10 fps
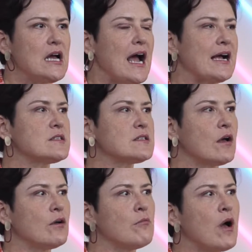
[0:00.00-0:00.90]
And
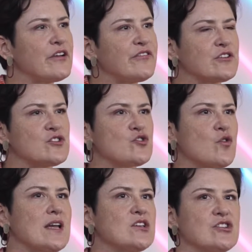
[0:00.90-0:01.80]
so my
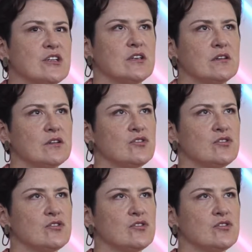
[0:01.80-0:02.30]
frustration